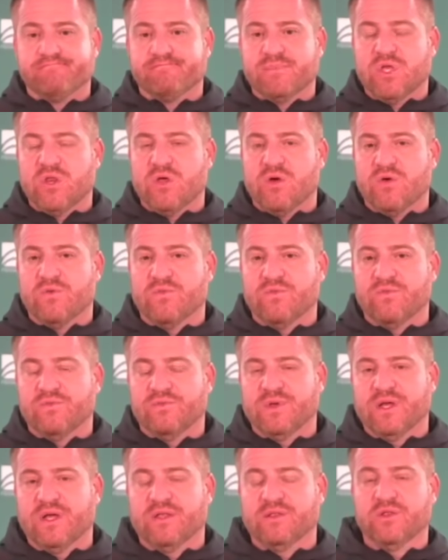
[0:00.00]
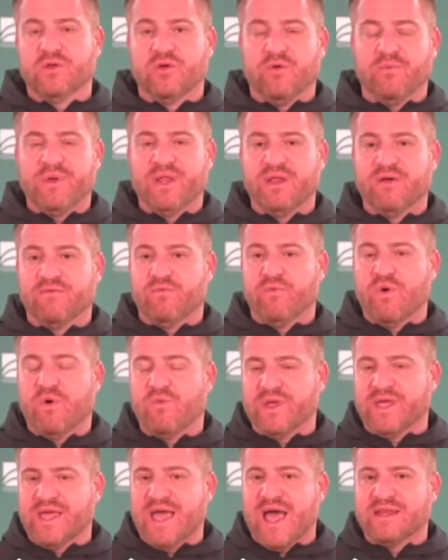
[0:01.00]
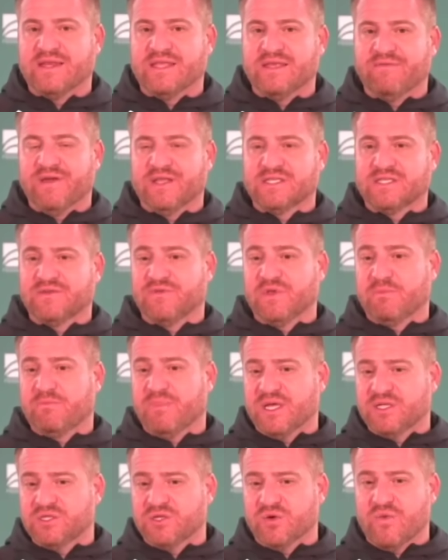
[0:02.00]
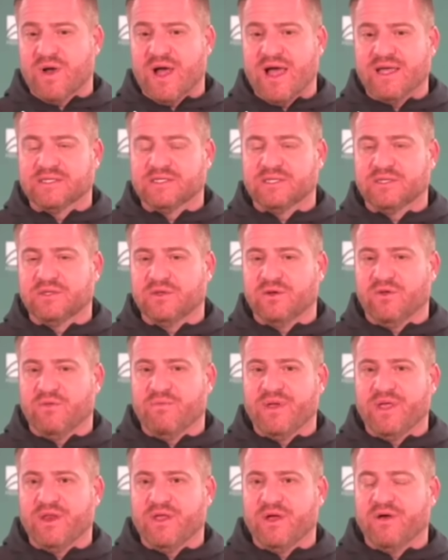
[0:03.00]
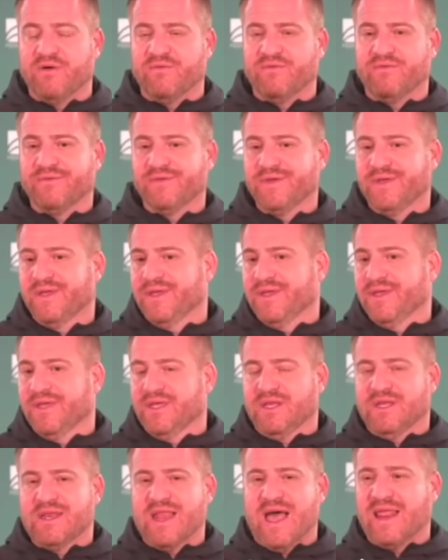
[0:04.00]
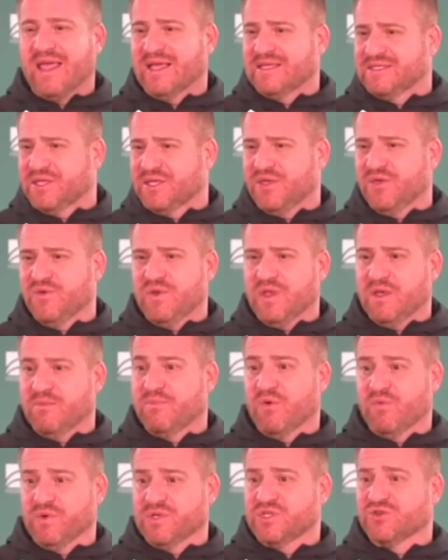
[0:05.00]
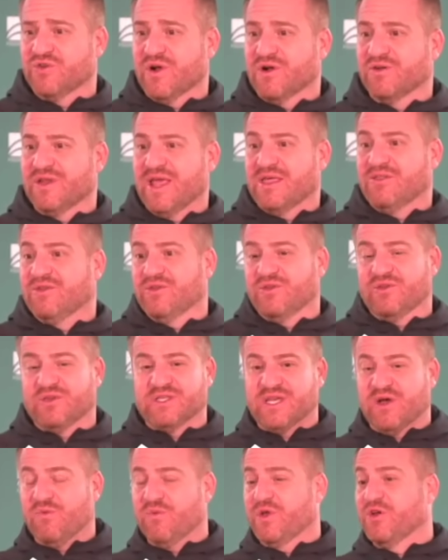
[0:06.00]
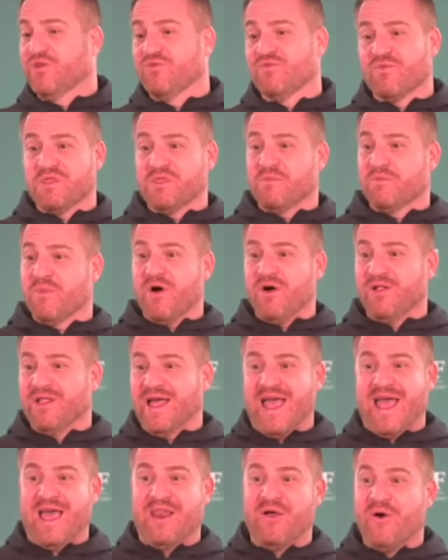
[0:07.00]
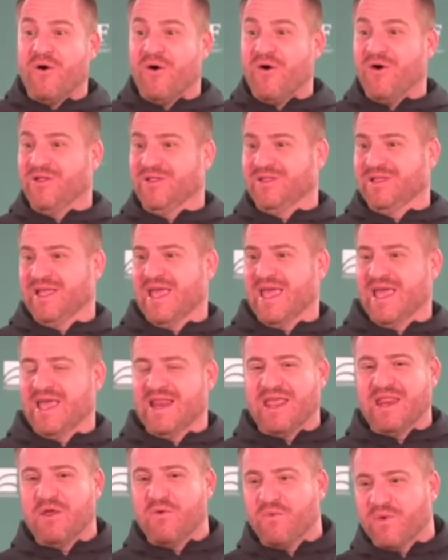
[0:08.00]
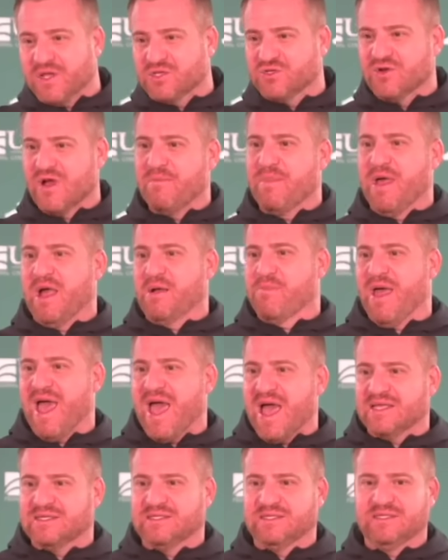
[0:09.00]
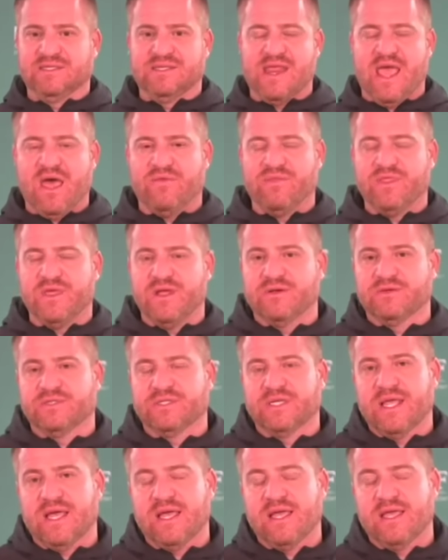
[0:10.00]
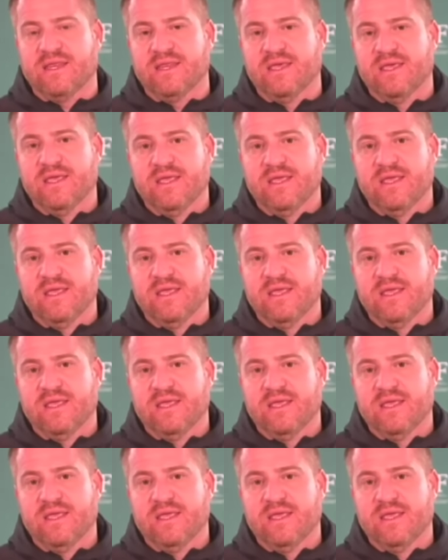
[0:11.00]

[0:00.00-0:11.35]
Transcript: you know, a little bit of what we got defensively picture wise, a little bit of not executing, but we struggled down there. You could tell we couldn't run the ball at all, and I didn't want to drop back pass down there tonight.